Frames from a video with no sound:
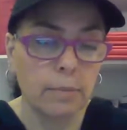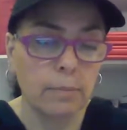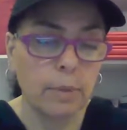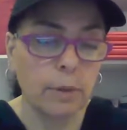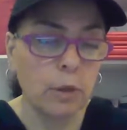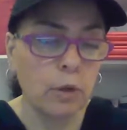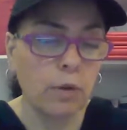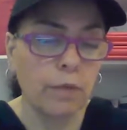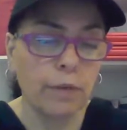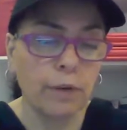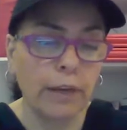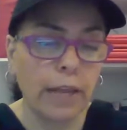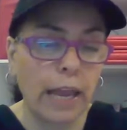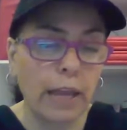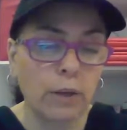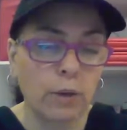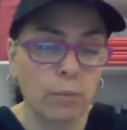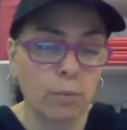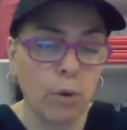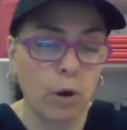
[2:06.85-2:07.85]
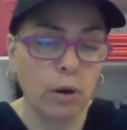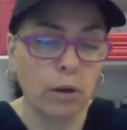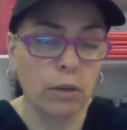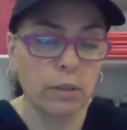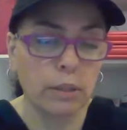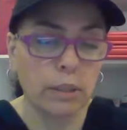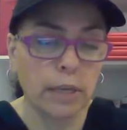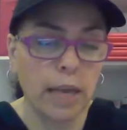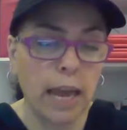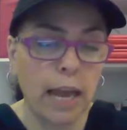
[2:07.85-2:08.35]
But you'll forget your
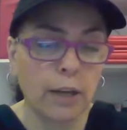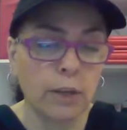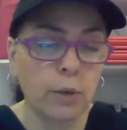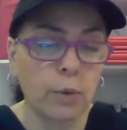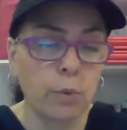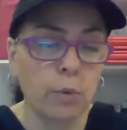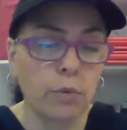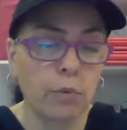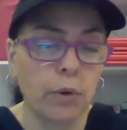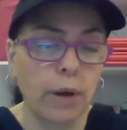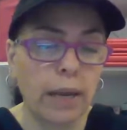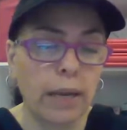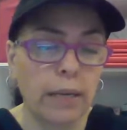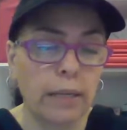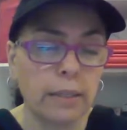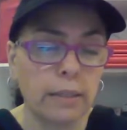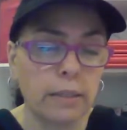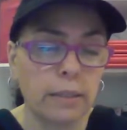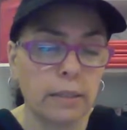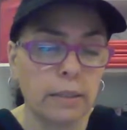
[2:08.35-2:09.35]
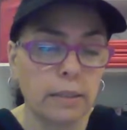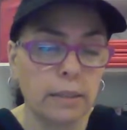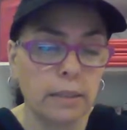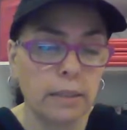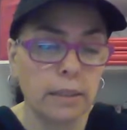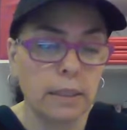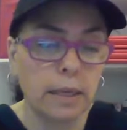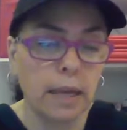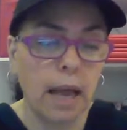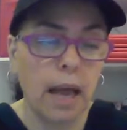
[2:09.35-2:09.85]
morals and how you were raised.
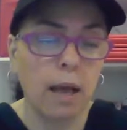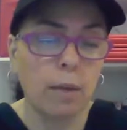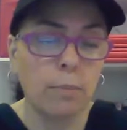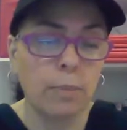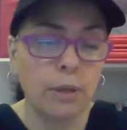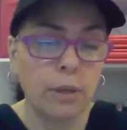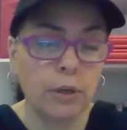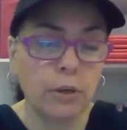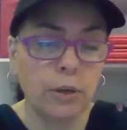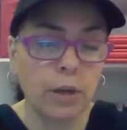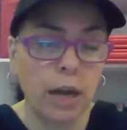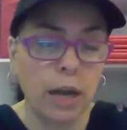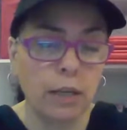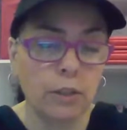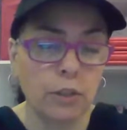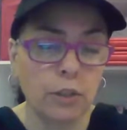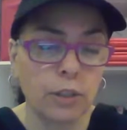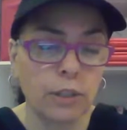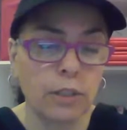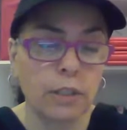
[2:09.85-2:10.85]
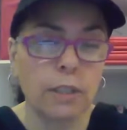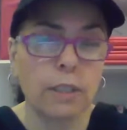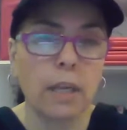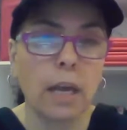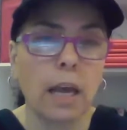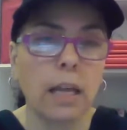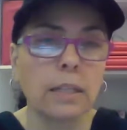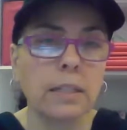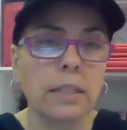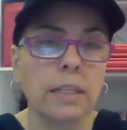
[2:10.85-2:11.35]
I'll be your conscience.
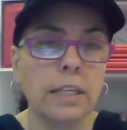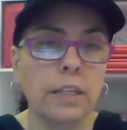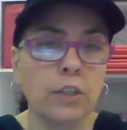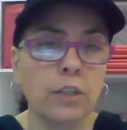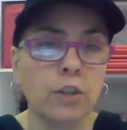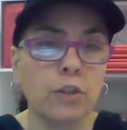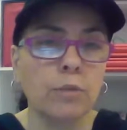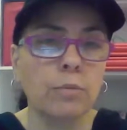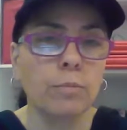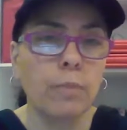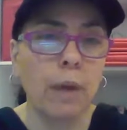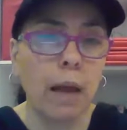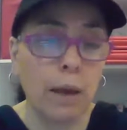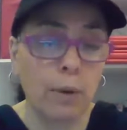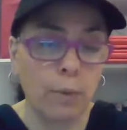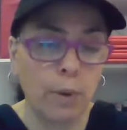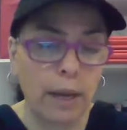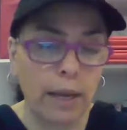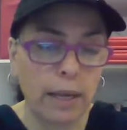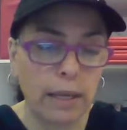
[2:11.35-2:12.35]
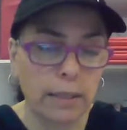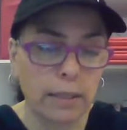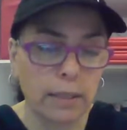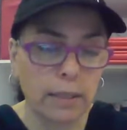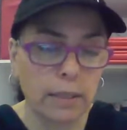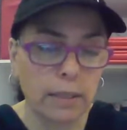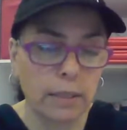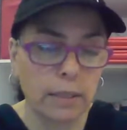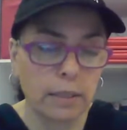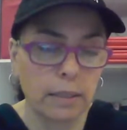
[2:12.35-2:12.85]
I'll teach you my ways.